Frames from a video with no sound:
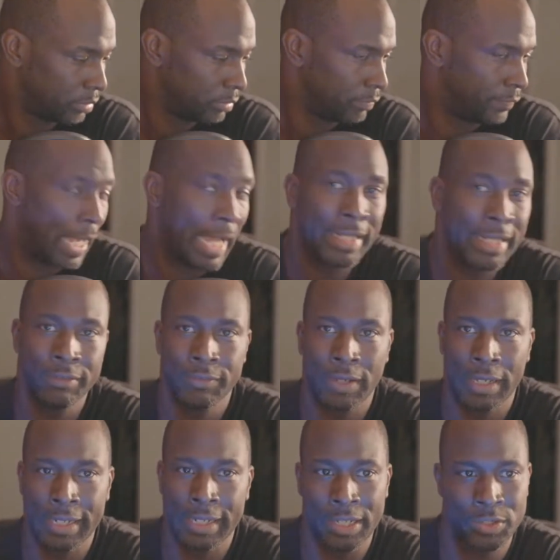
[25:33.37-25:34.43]
Find a
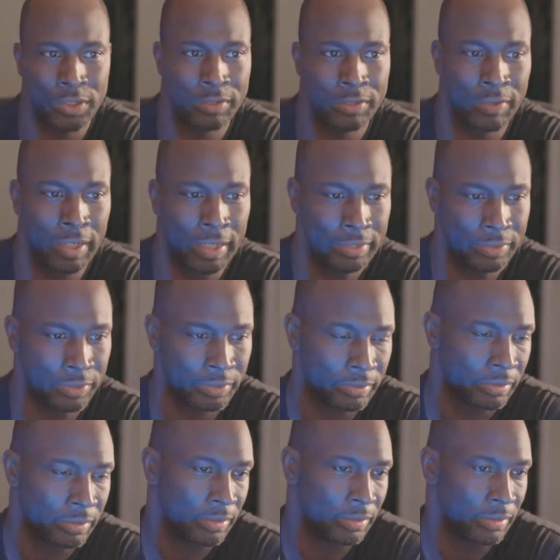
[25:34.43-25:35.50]
financial advisor,
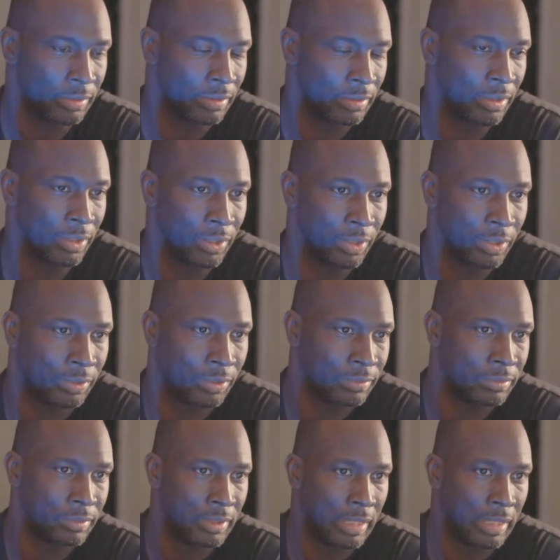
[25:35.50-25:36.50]
you know,